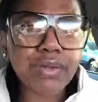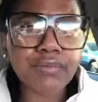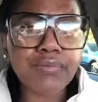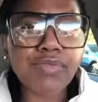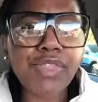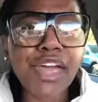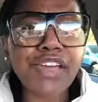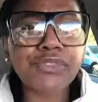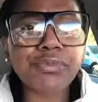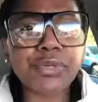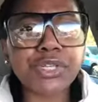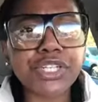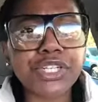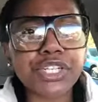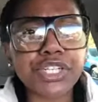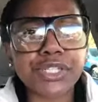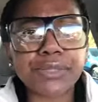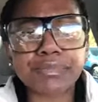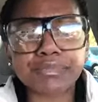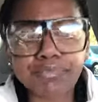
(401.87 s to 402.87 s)
That's pretty
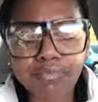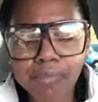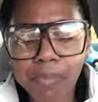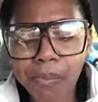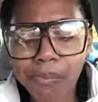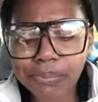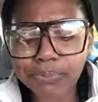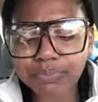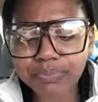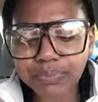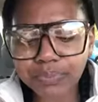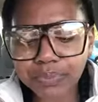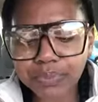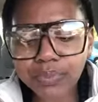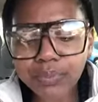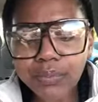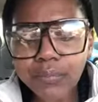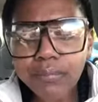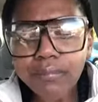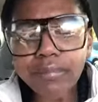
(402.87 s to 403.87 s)
good.
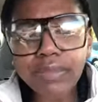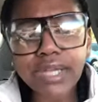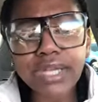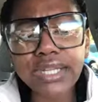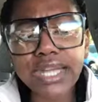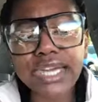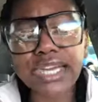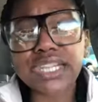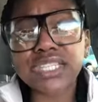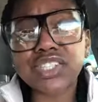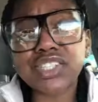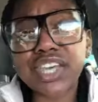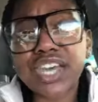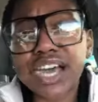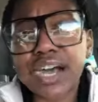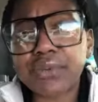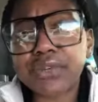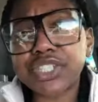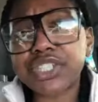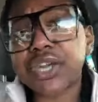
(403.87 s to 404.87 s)
Like I said,
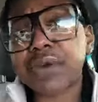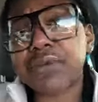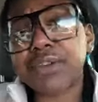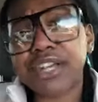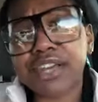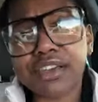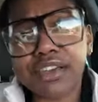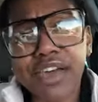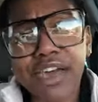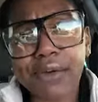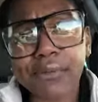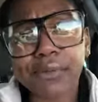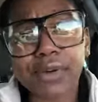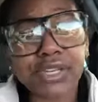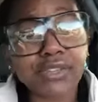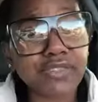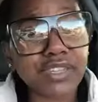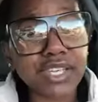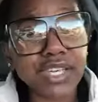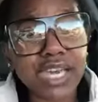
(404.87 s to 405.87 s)
I wish I would have got one
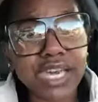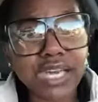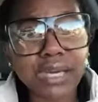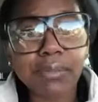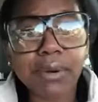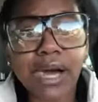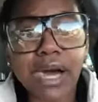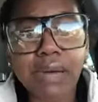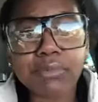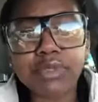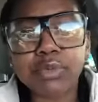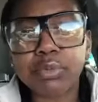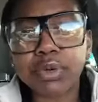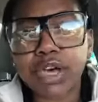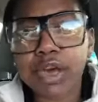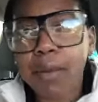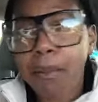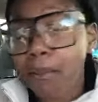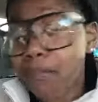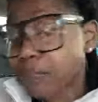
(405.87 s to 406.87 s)
of the cake pops,
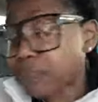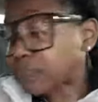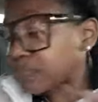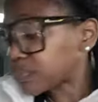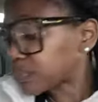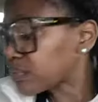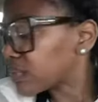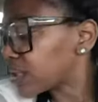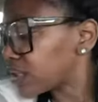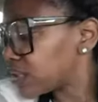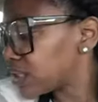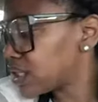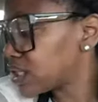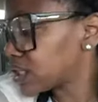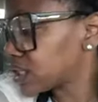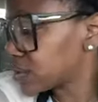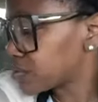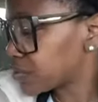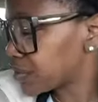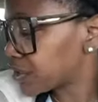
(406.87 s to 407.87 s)
but this
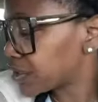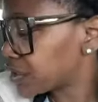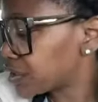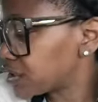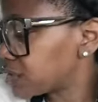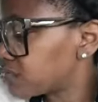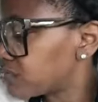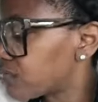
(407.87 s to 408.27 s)
is pretty good.